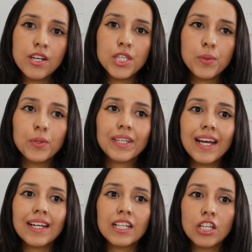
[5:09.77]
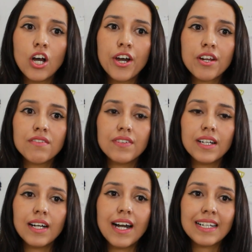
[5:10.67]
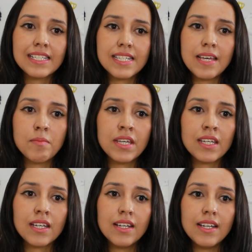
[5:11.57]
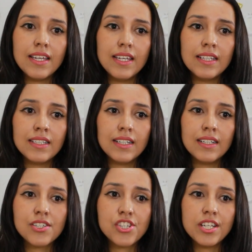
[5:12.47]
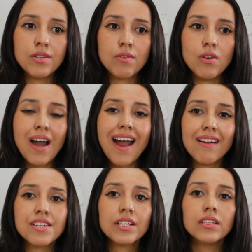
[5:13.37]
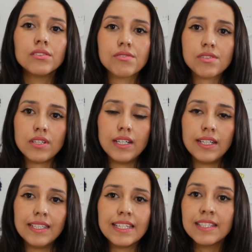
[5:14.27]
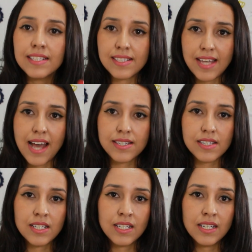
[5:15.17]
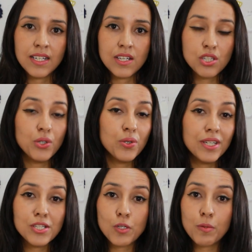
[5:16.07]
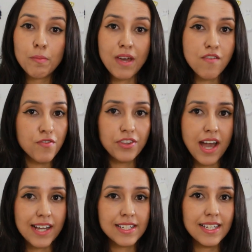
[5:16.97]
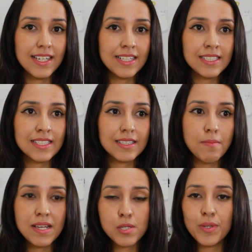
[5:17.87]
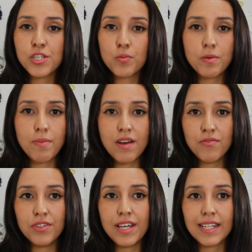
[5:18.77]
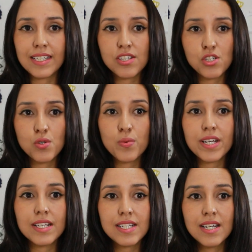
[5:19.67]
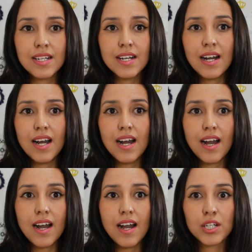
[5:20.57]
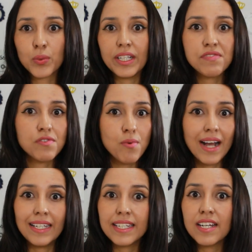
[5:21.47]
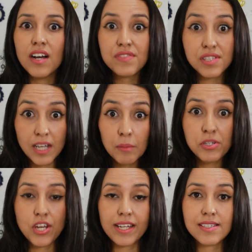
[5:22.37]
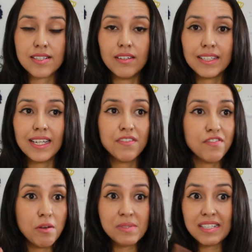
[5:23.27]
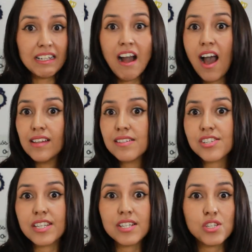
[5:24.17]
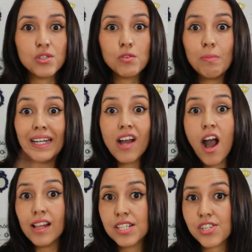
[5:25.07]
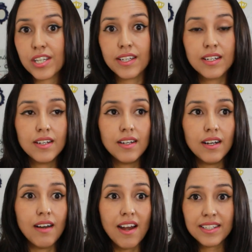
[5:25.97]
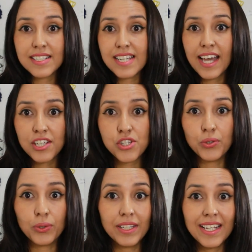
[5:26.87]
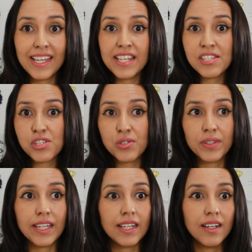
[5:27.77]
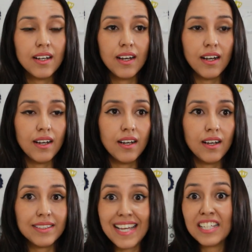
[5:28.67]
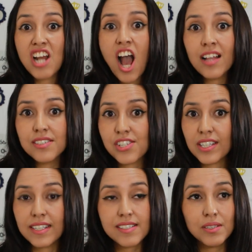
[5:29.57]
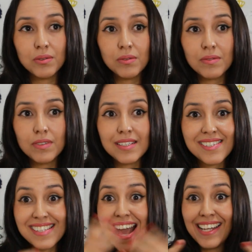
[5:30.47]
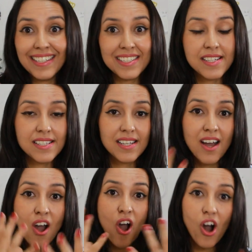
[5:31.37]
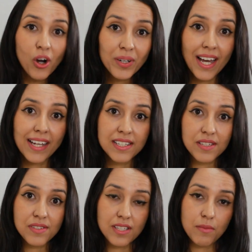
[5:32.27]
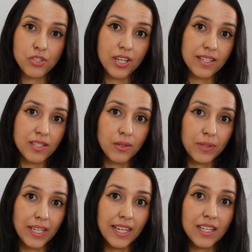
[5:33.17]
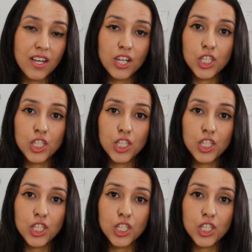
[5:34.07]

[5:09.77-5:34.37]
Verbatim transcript: You will get a lot of uh, academic and uh, general articles uh, in this test. So you need to prepare for that. And the best way to prepare for that is to read a great variety of subjects, okay? From psychology to biology, uh, architecture, history, uh, technology, so science, all kinds of subjects, okay?